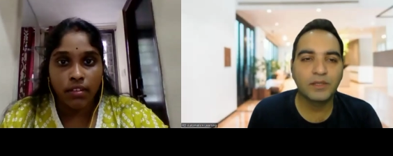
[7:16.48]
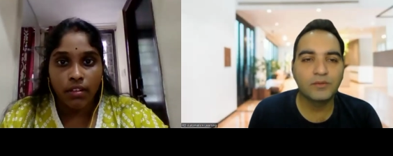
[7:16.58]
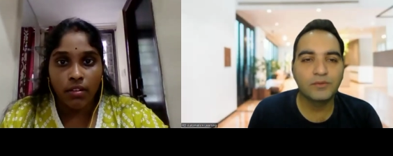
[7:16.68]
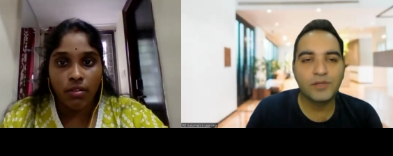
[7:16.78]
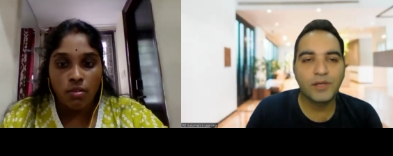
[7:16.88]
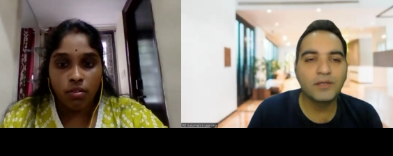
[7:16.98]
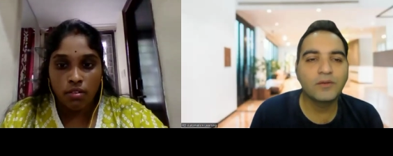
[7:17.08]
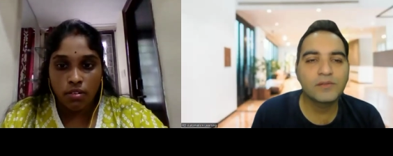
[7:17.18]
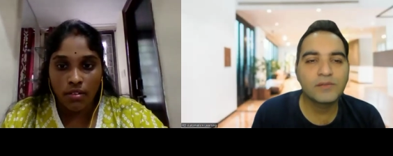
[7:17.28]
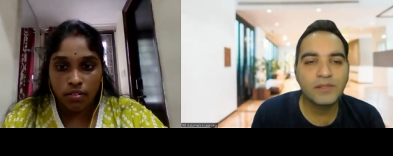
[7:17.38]
Speaker 1: can you share
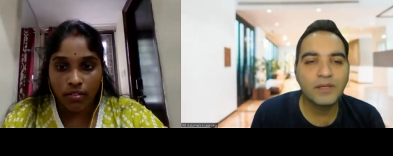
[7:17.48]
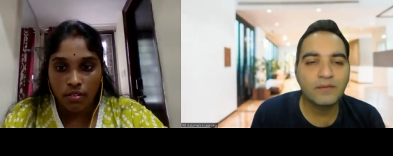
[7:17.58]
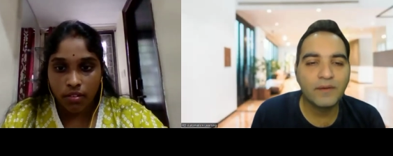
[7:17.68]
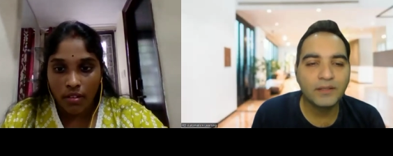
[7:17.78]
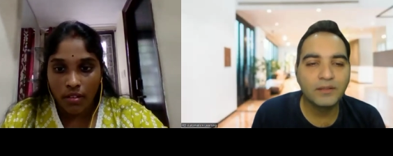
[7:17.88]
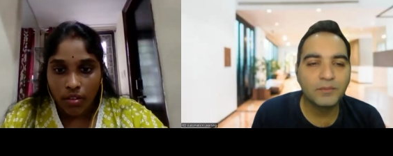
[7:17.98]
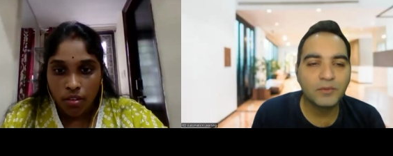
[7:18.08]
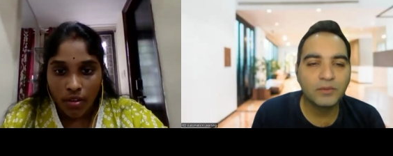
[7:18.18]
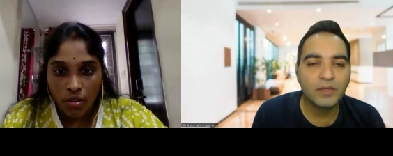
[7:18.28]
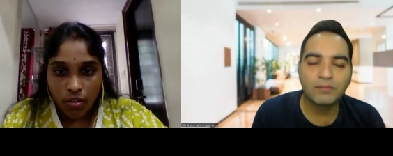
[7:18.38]
your screen and write the
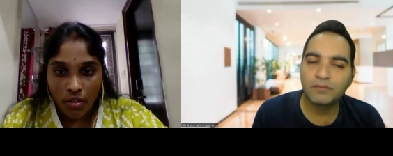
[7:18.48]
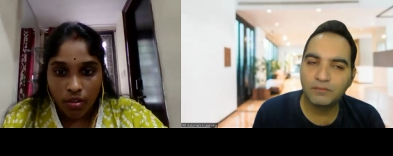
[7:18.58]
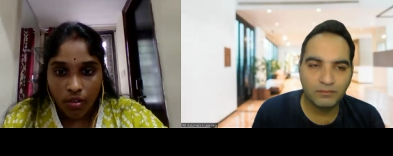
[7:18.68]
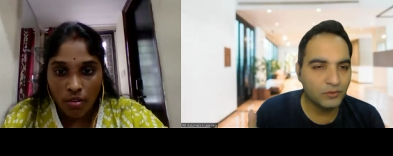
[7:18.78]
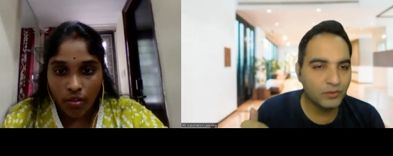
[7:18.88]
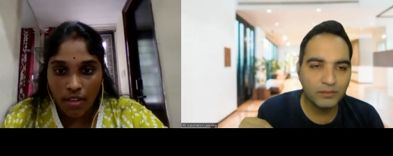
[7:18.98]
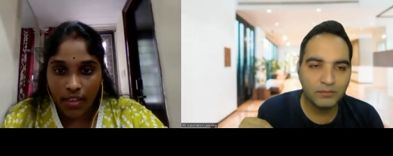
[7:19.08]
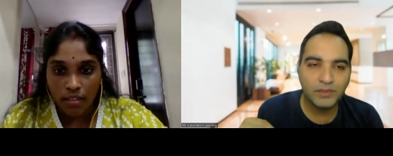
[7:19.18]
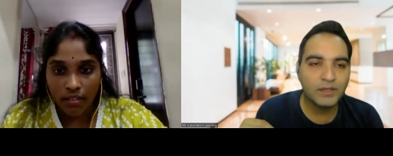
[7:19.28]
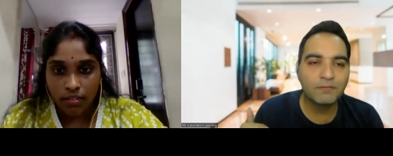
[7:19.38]
program you can
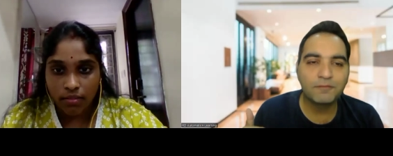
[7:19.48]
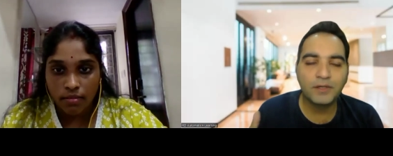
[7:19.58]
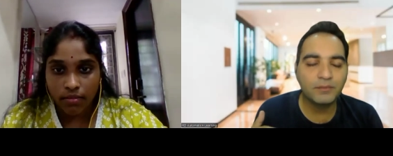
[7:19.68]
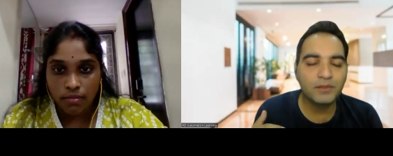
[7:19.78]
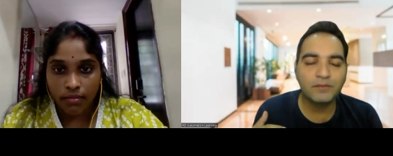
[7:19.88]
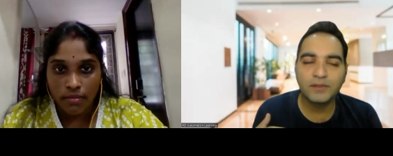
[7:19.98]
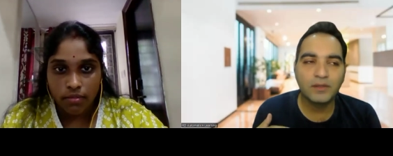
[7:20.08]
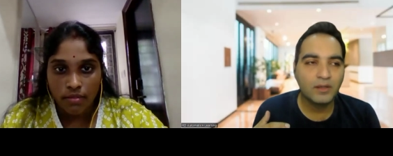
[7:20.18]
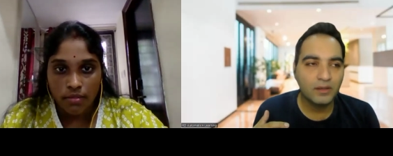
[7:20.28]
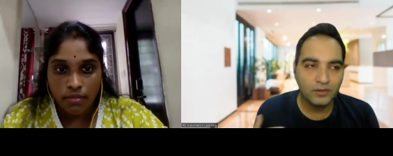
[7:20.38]
be comfortable with
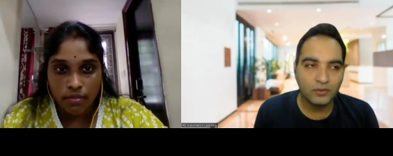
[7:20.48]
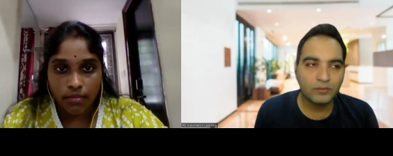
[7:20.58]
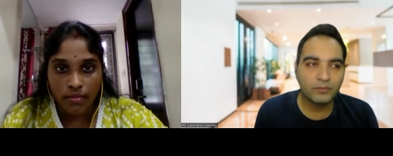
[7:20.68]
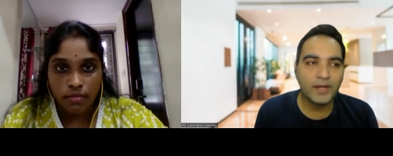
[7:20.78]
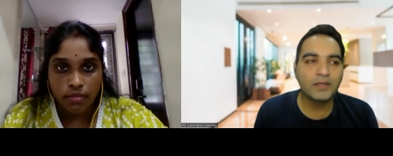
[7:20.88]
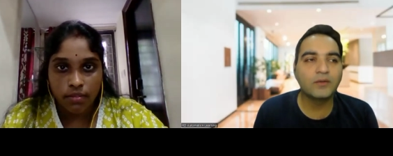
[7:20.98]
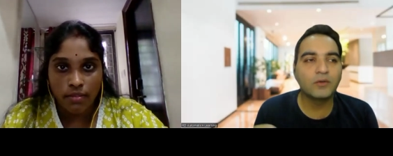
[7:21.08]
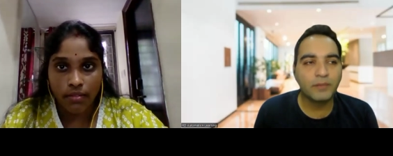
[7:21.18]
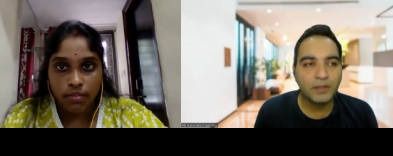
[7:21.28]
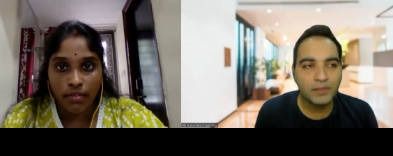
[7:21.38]
notepad
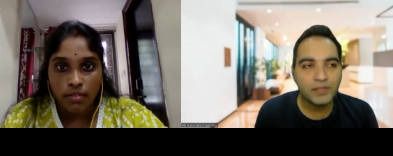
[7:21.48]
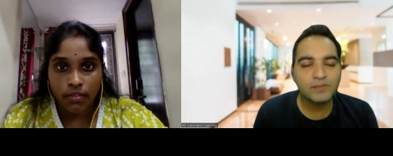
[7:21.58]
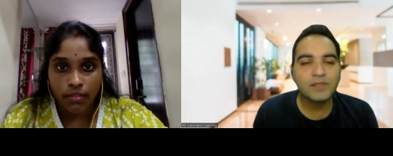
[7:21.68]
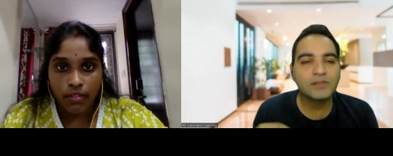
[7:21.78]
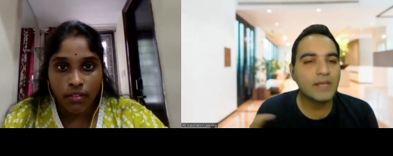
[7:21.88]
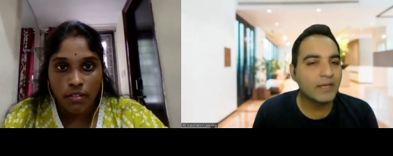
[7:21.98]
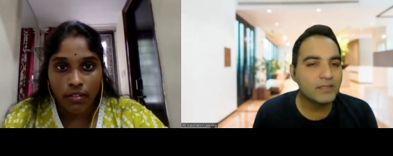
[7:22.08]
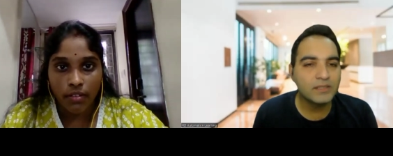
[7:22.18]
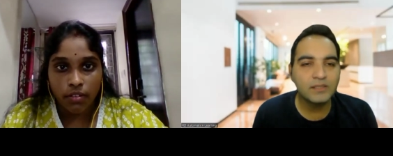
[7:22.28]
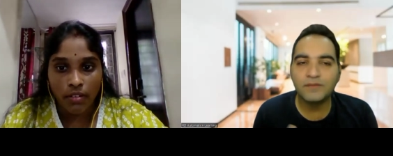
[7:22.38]
notepad plus plus
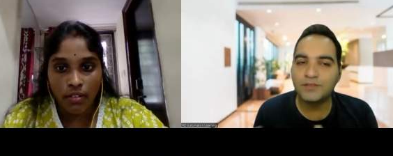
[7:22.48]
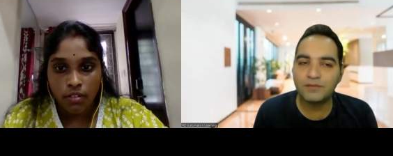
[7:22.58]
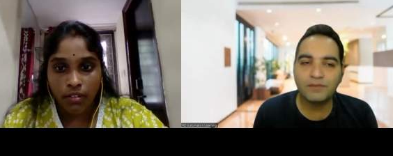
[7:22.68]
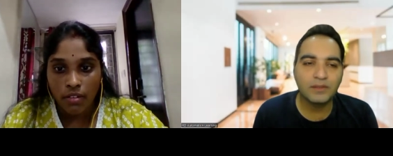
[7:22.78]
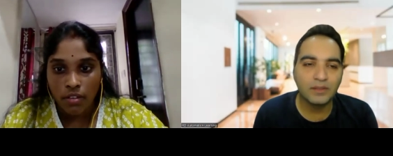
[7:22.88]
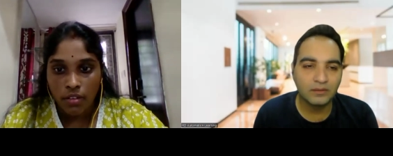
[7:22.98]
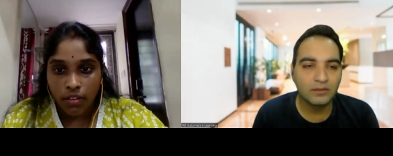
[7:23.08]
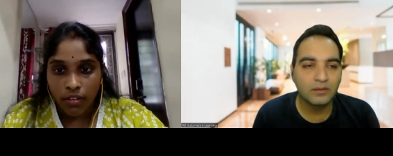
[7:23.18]
id whichever thing